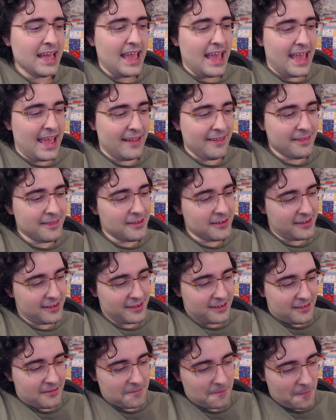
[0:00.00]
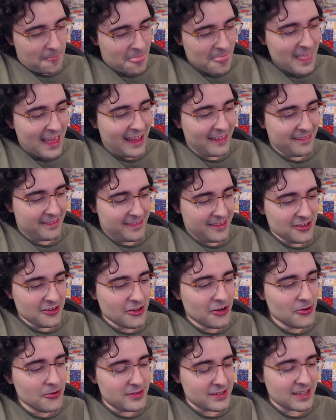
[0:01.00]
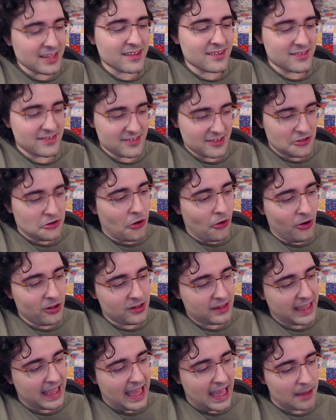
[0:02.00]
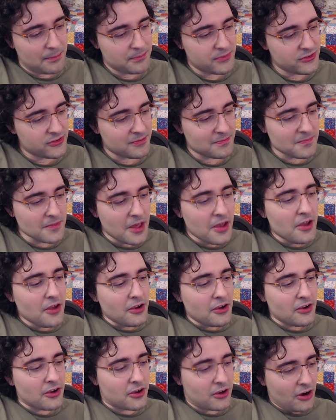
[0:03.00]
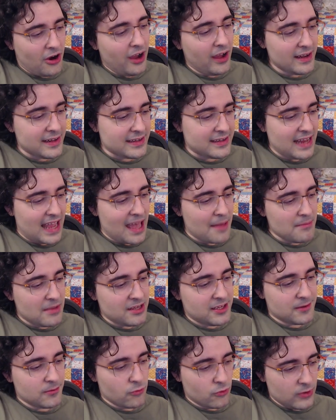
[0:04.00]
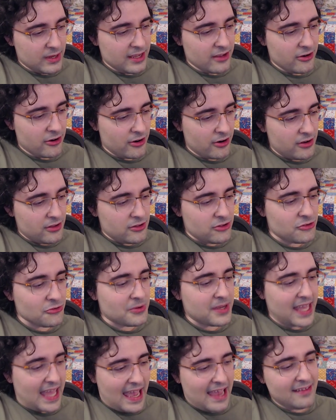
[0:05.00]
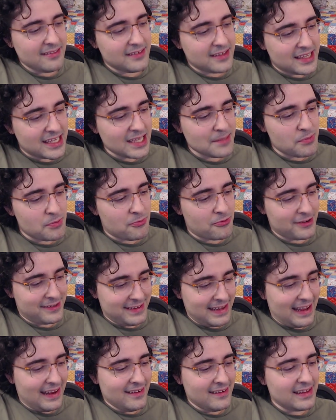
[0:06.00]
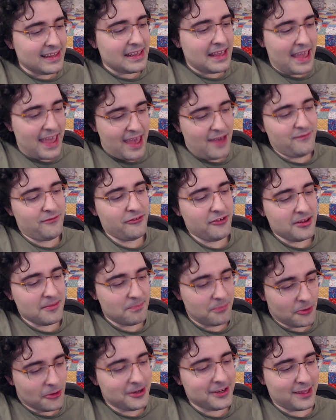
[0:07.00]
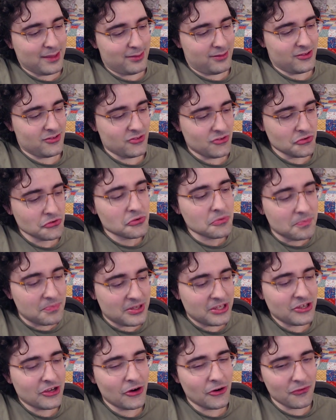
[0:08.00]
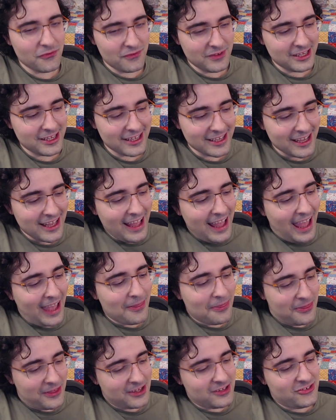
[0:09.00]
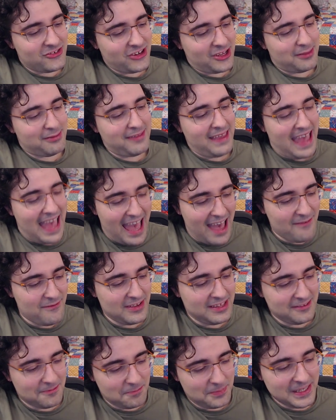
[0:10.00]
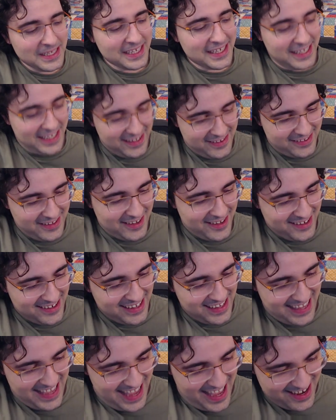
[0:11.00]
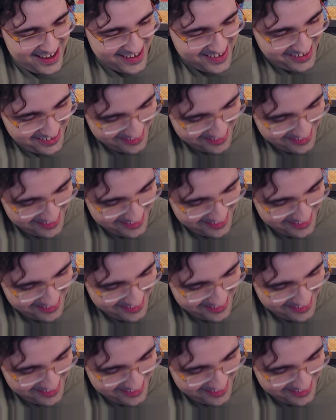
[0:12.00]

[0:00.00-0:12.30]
And the and the note is in all caps. God damn it, Muir, you can't keep pretending every book is a new POV and then just have it be Gideon again.